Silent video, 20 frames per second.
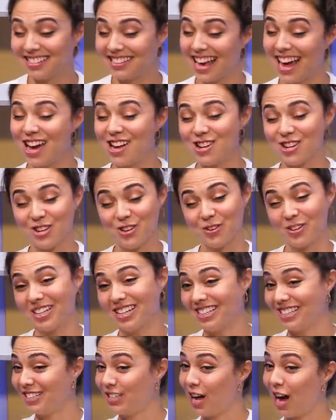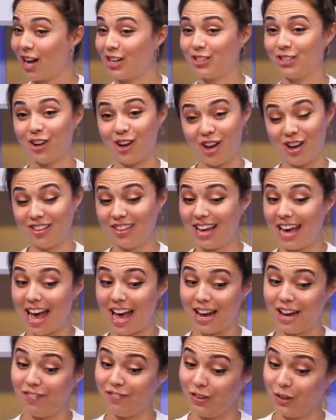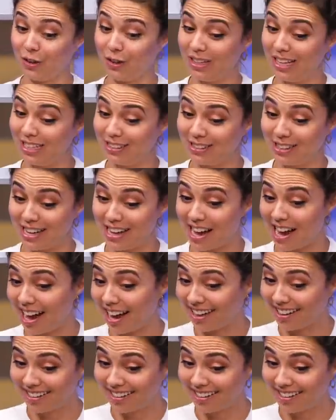said you can attach I'm all attach. the. If you're listening, I'm